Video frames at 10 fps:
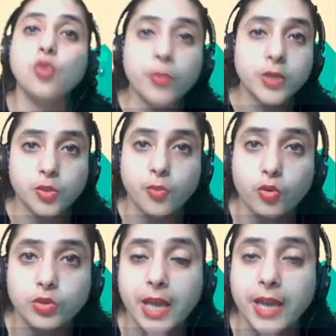much about
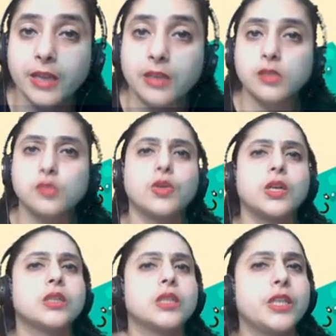the angles. What are
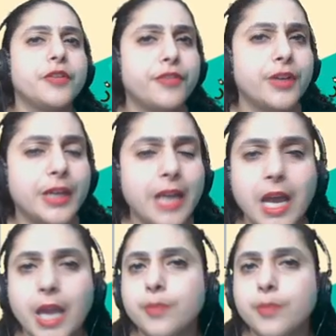the different types?